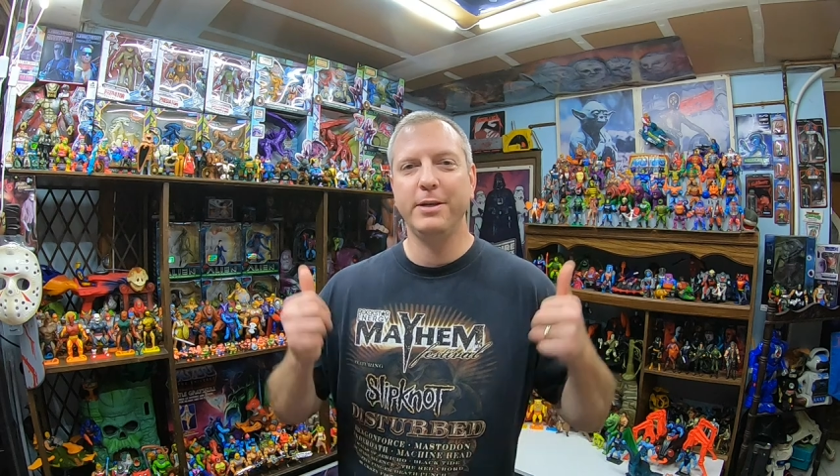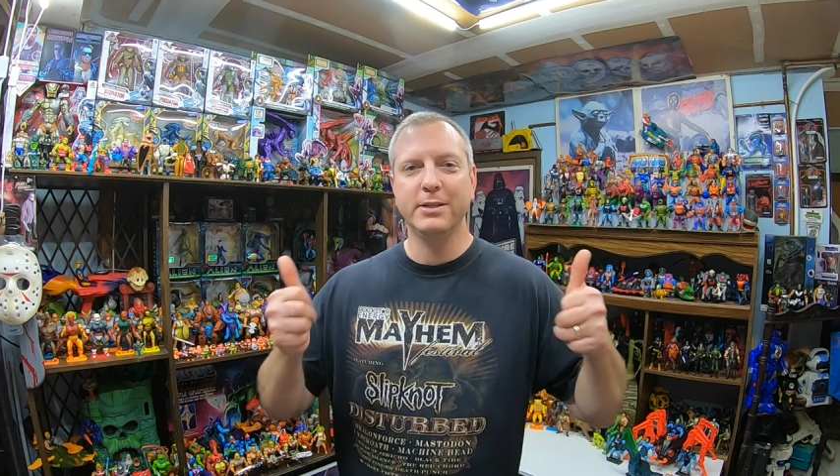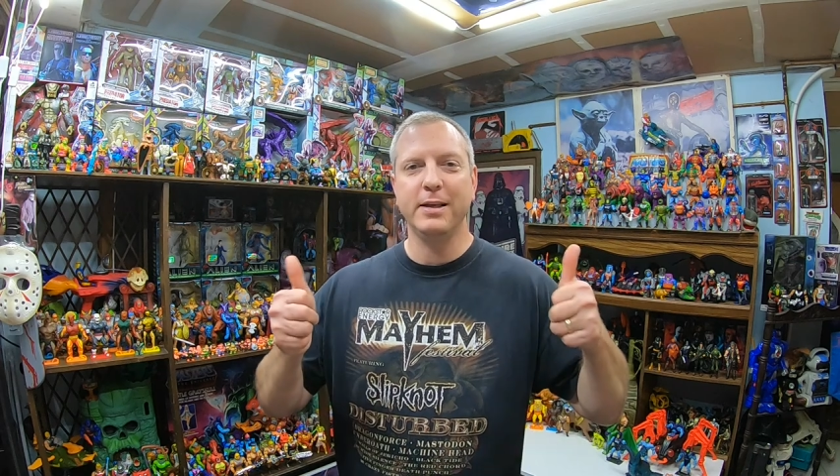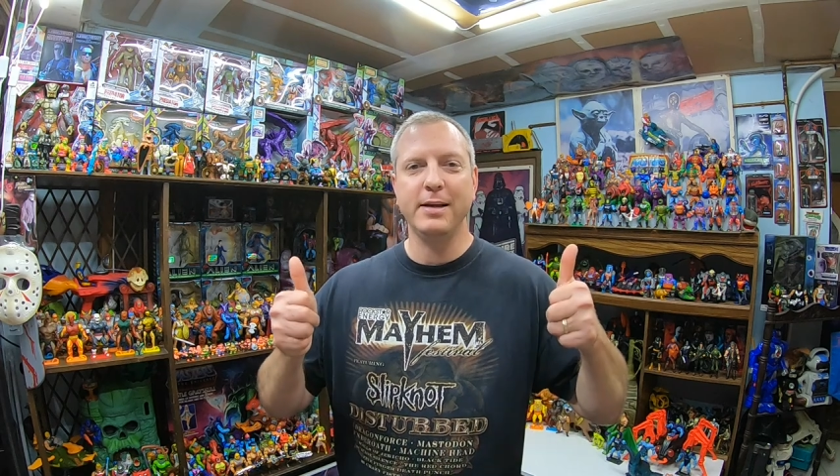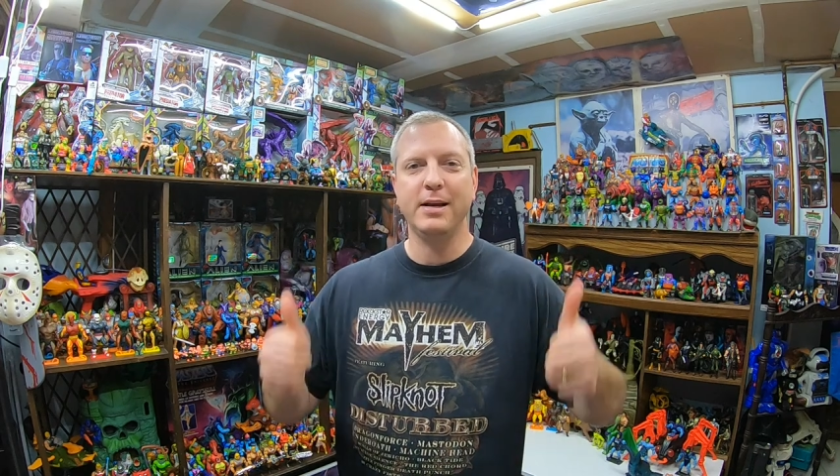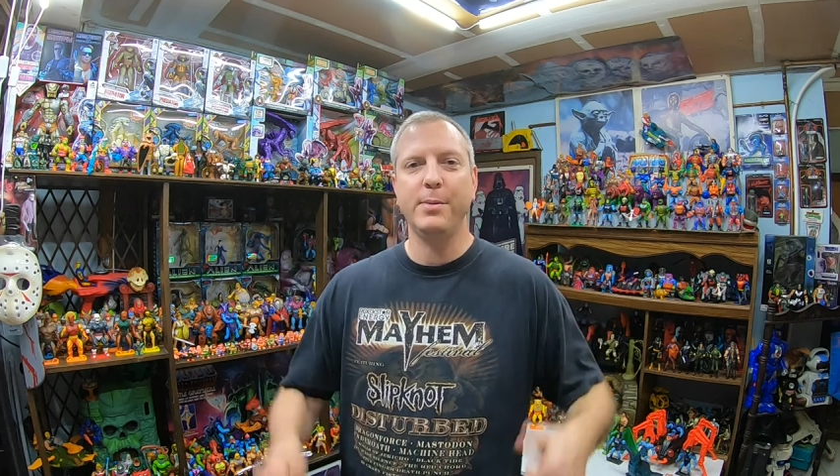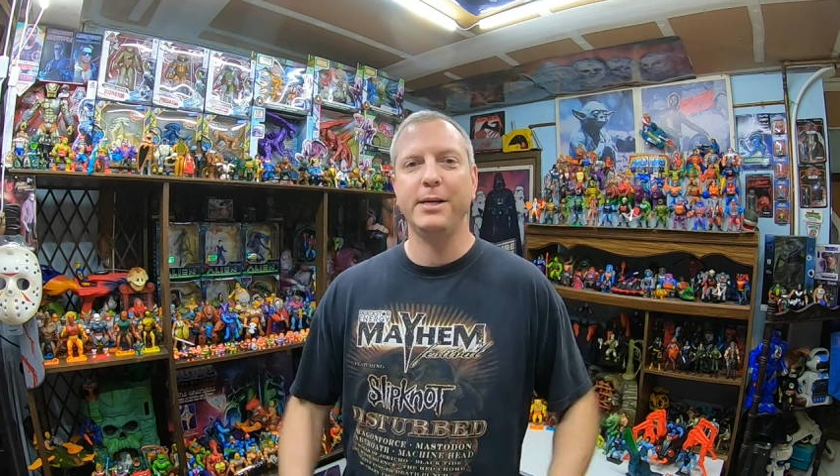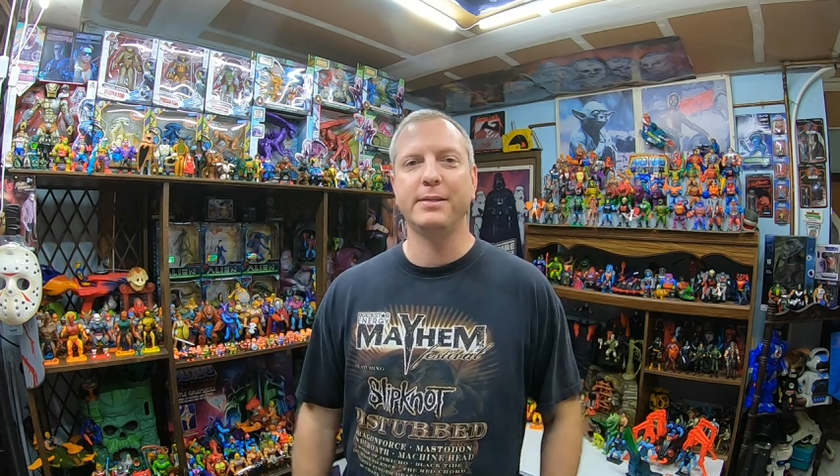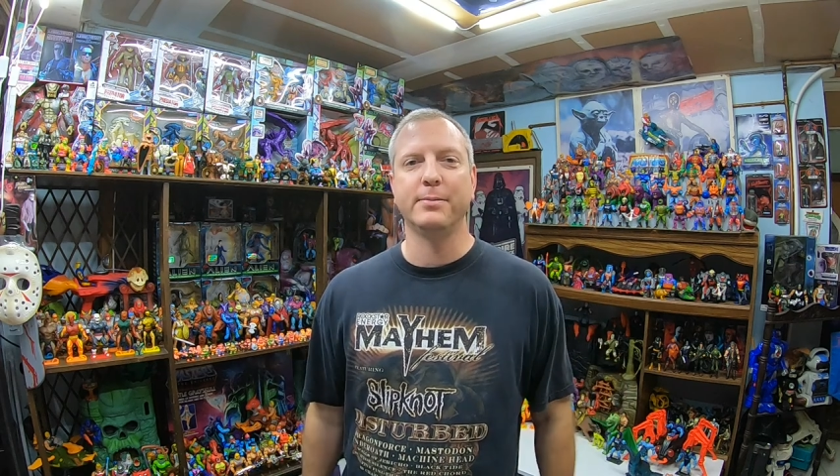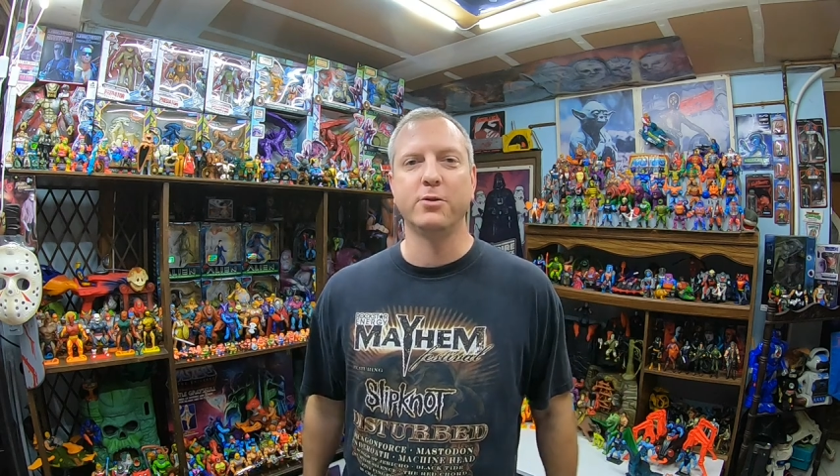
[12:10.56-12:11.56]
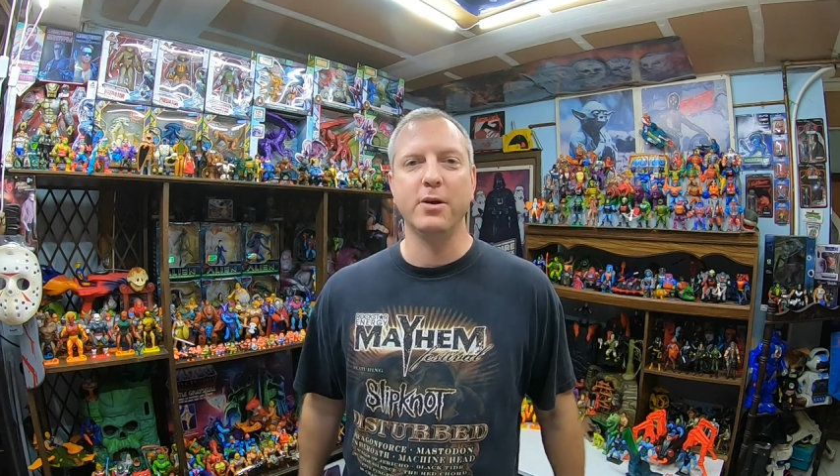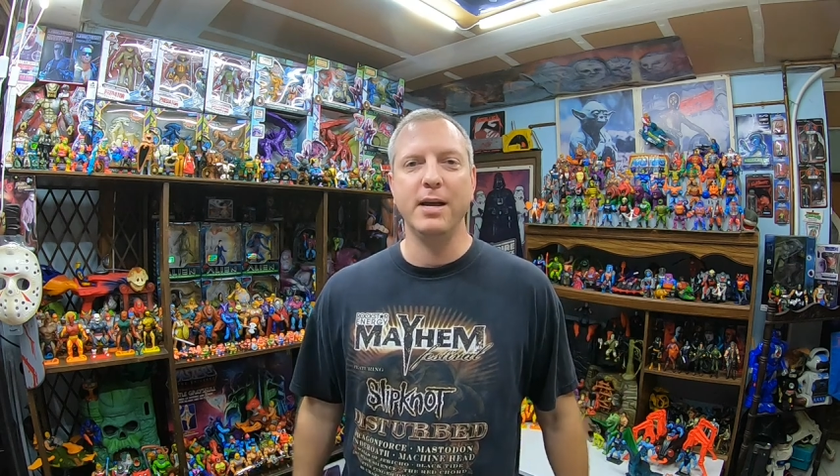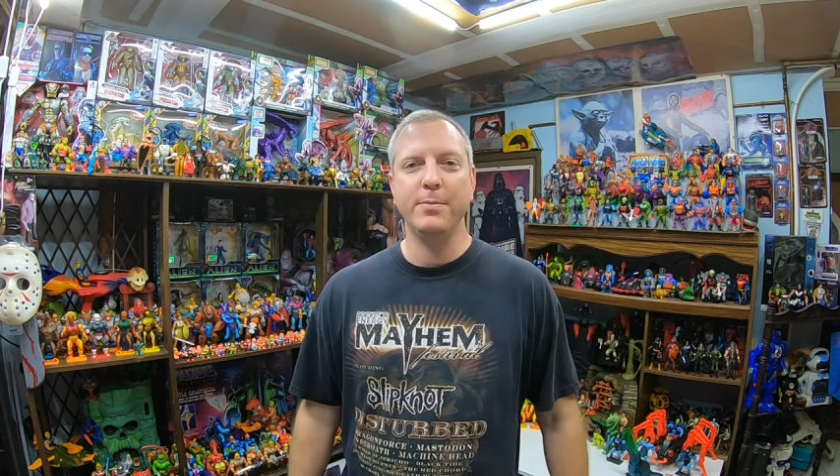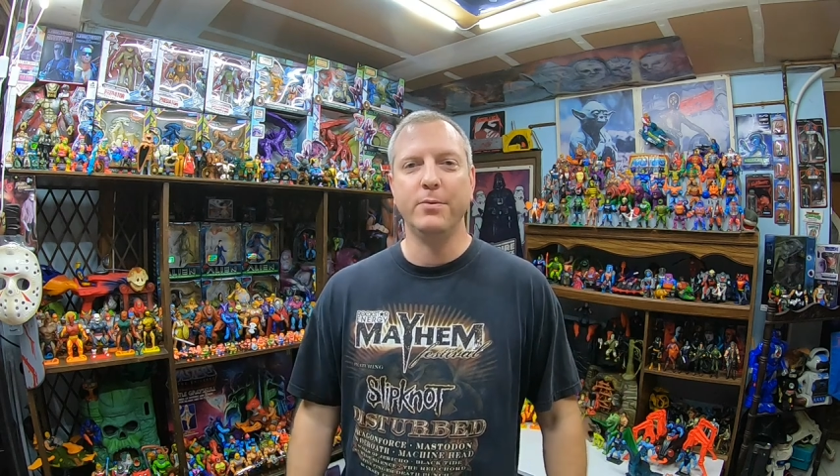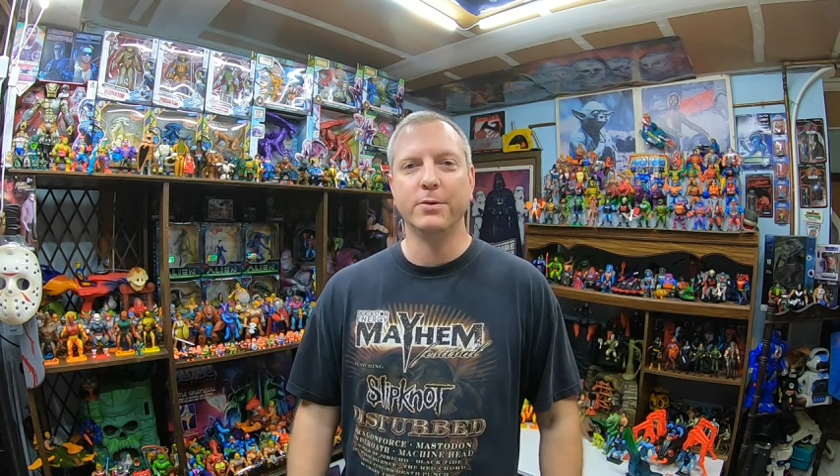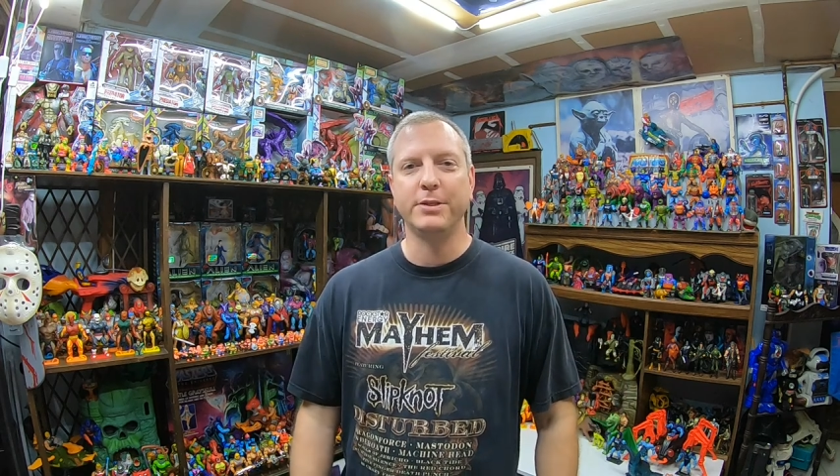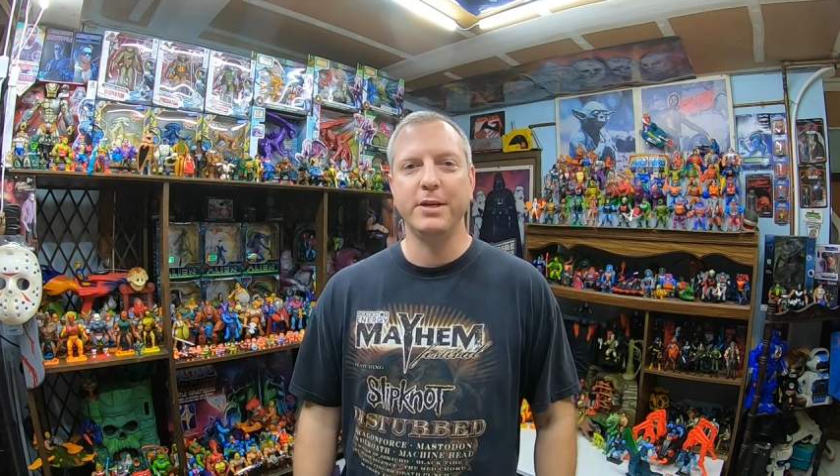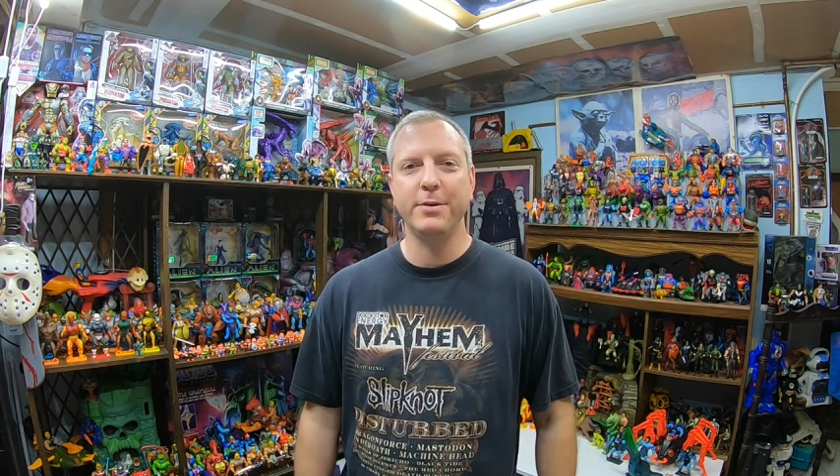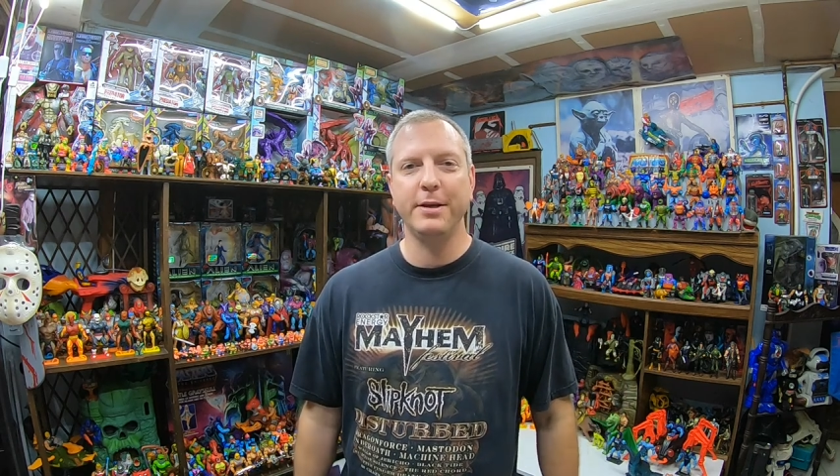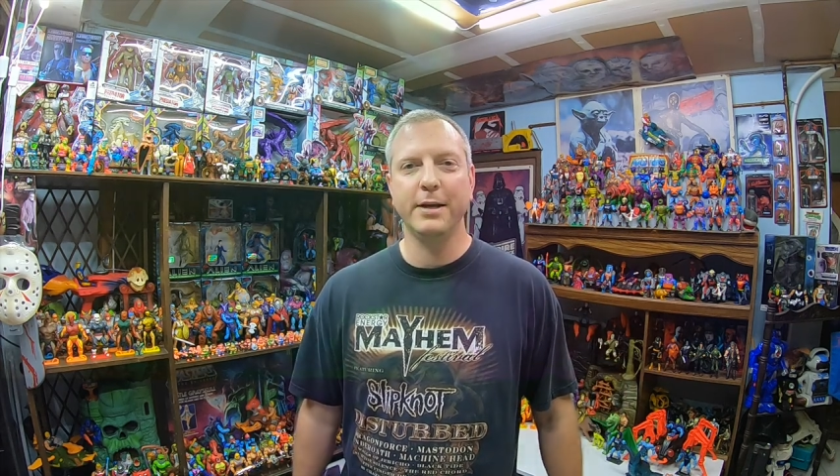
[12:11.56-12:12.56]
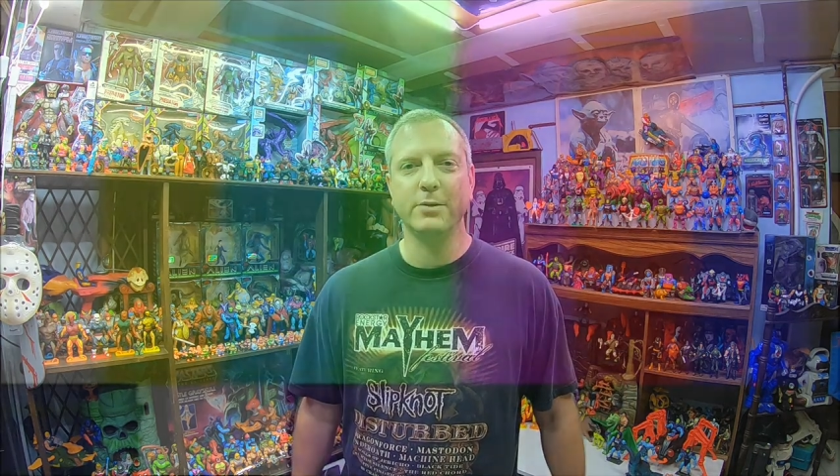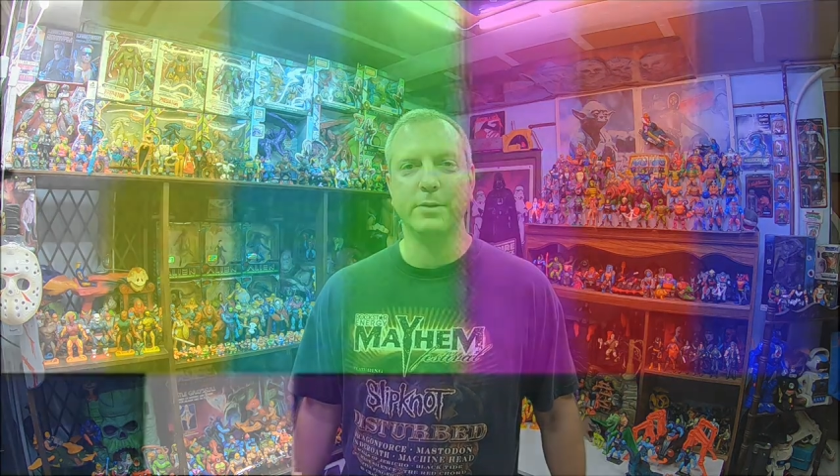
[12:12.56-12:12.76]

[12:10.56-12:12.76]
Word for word: Please like, comment, and subscribe, and we'll see you in the next